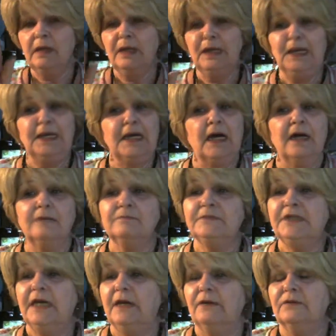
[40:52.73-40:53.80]
Hey, I'm
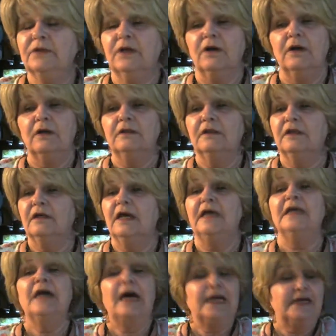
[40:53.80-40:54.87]
down, Carla,
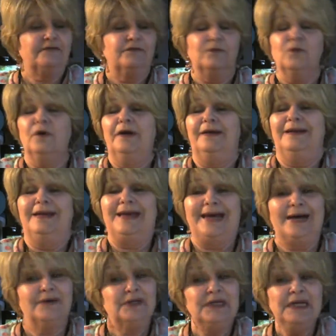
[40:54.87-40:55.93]
and I even went
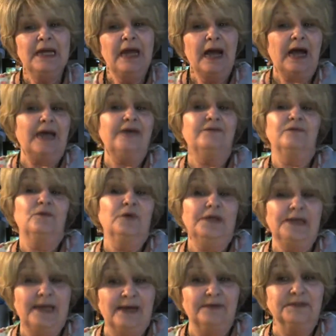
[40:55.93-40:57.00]
out
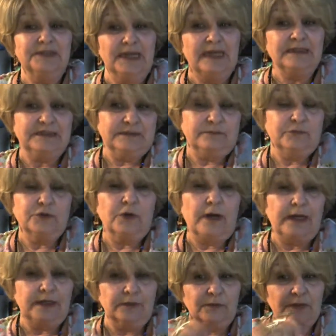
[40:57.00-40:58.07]
and got some
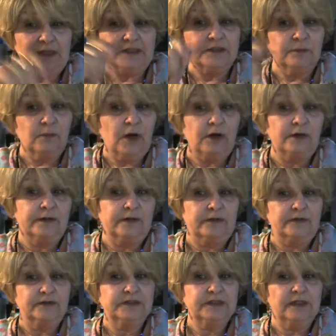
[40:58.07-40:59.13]
dry erase
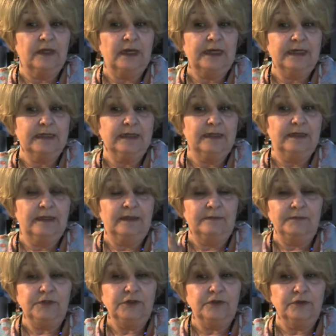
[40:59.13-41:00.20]
markers like
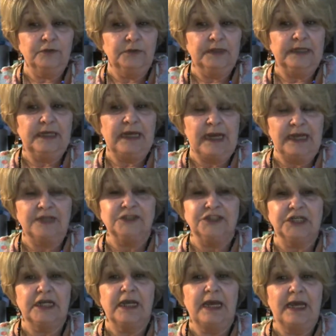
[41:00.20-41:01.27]
you and
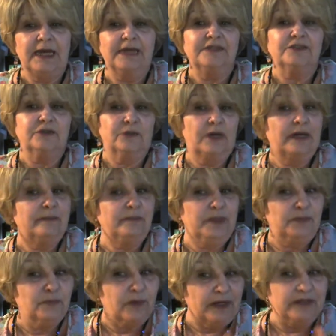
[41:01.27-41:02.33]
Angie had, so I'd be
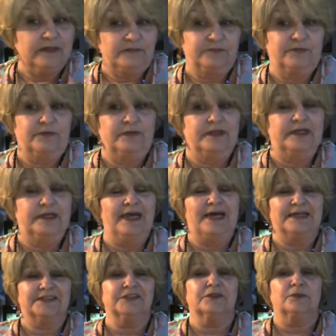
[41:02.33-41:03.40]
ready for the
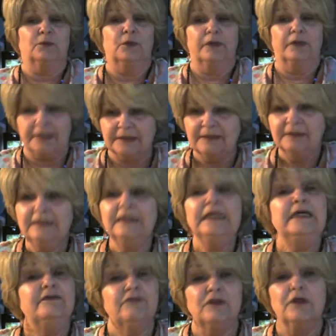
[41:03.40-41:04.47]
next one.
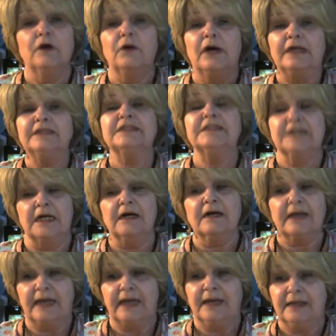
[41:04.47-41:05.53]
Even though I stunk
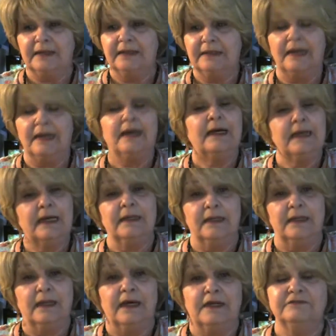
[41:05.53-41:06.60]
at it, I had a
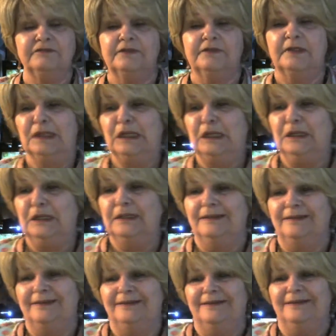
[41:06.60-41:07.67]
lot of fun.
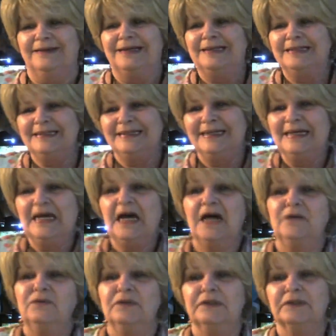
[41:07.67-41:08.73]
I
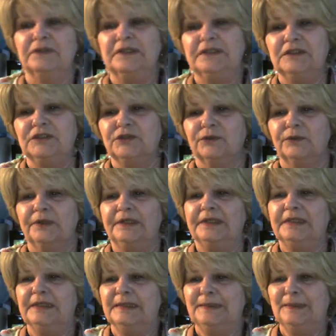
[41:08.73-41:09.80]
really enjoyed
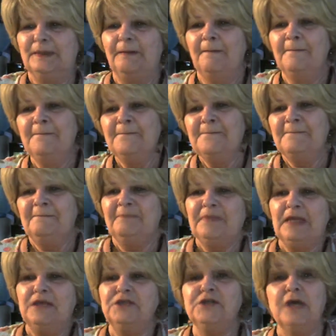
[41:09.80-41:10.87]
it.
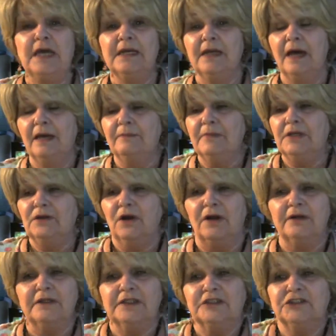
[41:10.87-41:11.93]
And I'm an
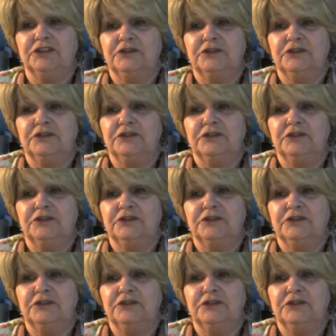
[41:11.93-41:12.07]
artist.